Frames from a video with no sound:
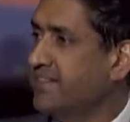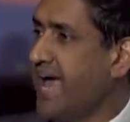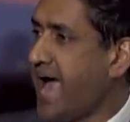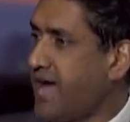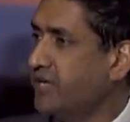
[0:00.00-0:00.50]
in the
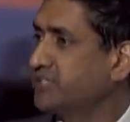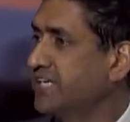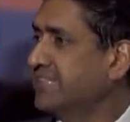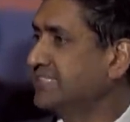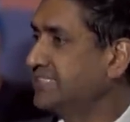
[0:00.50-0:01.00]
House
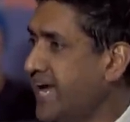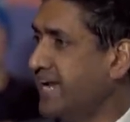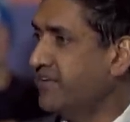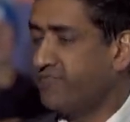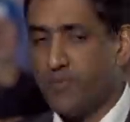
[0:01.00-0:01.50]
and the
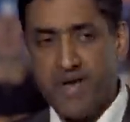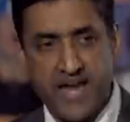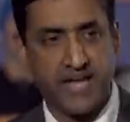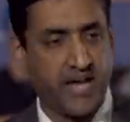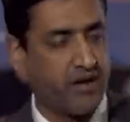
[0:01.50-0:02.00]
Senate for
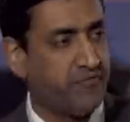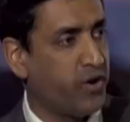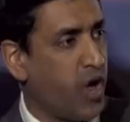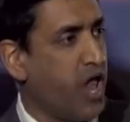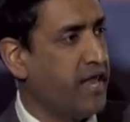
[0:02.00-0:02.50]
Medicare for
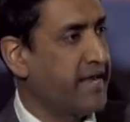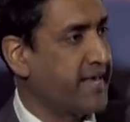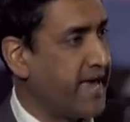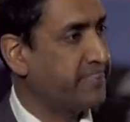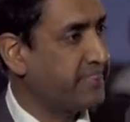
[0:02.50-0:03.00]
All and
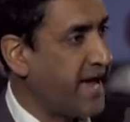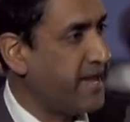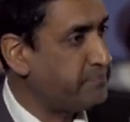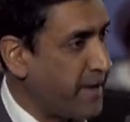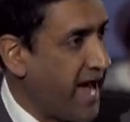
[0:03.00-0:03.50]
get
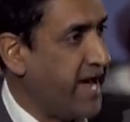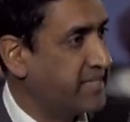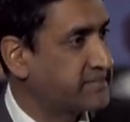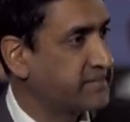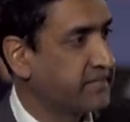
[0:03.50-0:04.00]
that passed.